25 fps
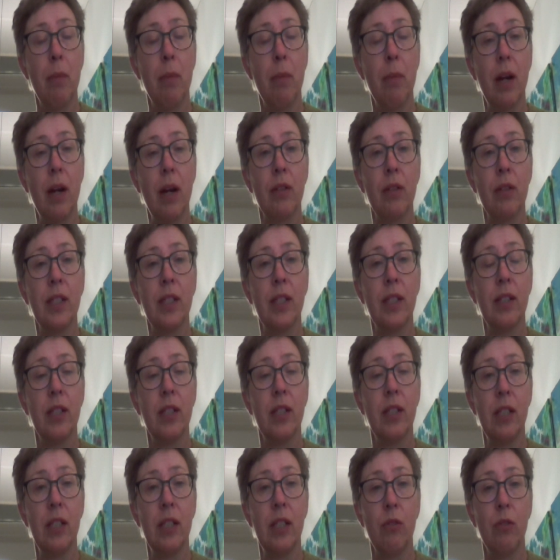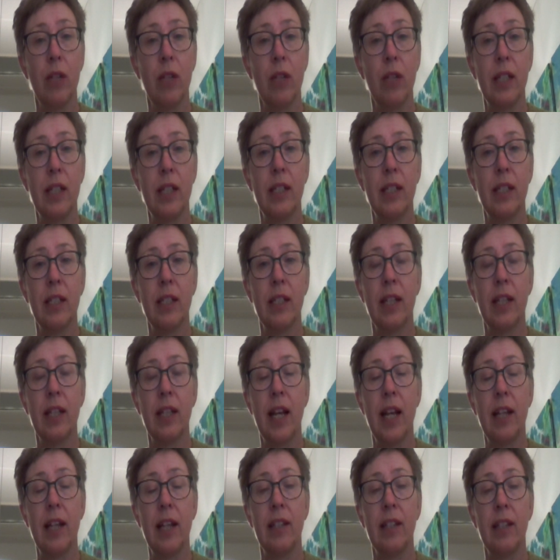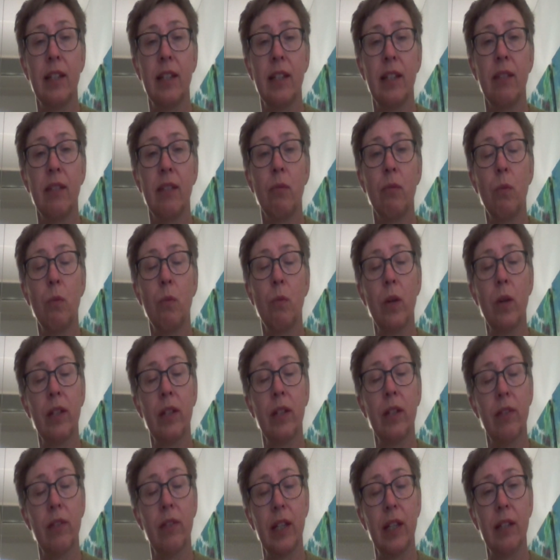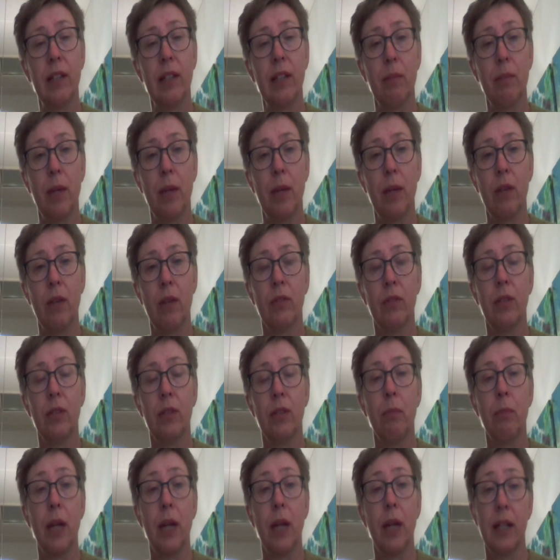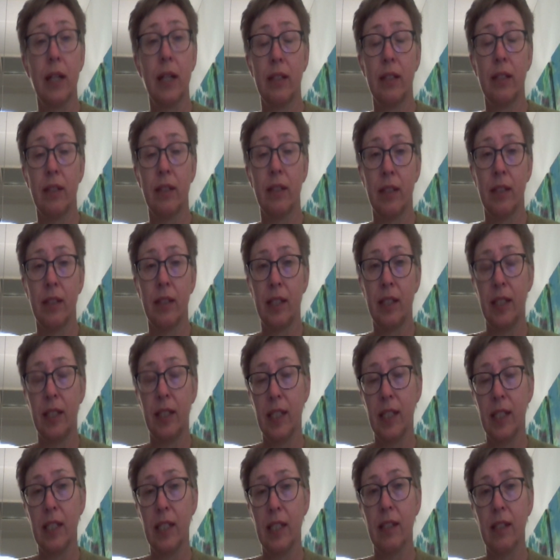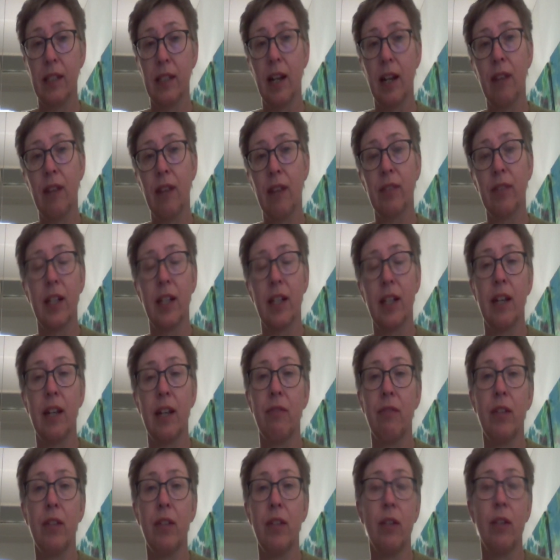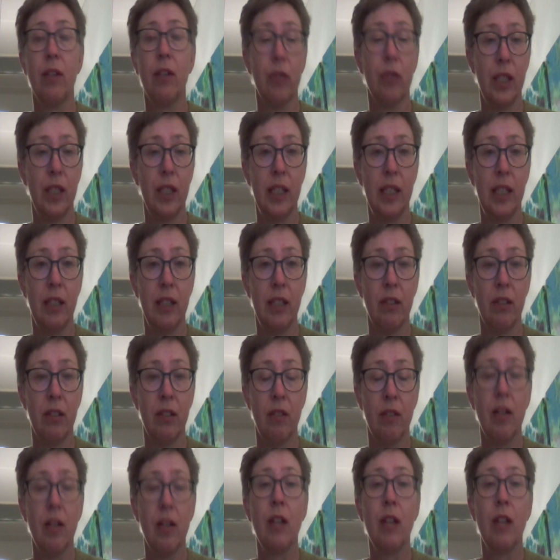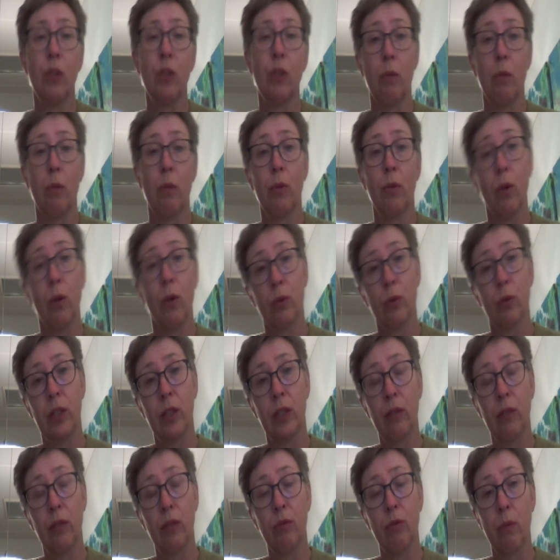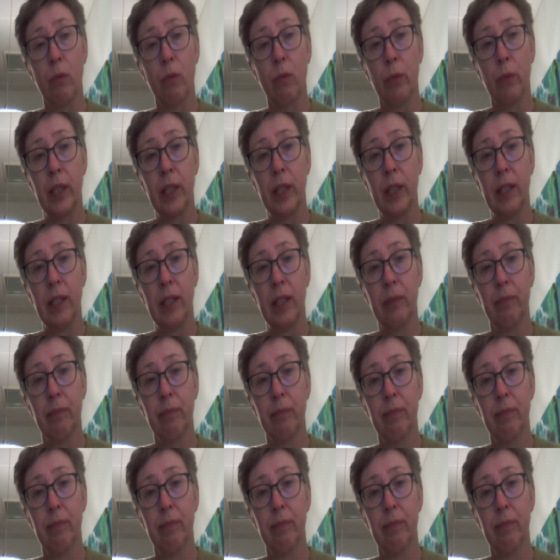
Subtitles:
about his situation and what he thinks about the Parkinson's disease after I have received some coaching from me.